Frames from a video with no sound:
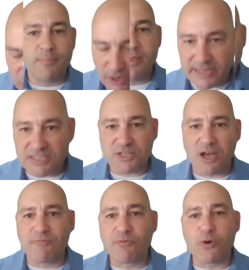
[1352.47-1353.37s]
Great
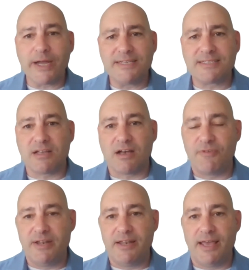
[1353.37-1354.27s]
stuff, great stuff.
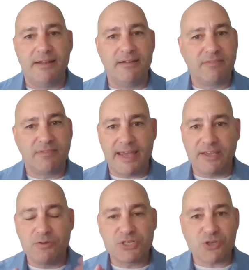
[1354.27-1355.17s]
And and
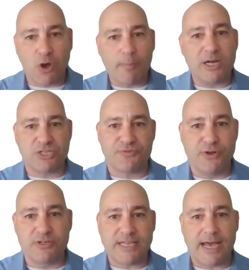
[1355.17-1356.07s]
thank you so much for
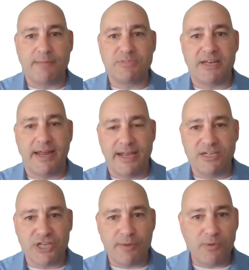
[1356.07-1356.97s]
your time today, AJ.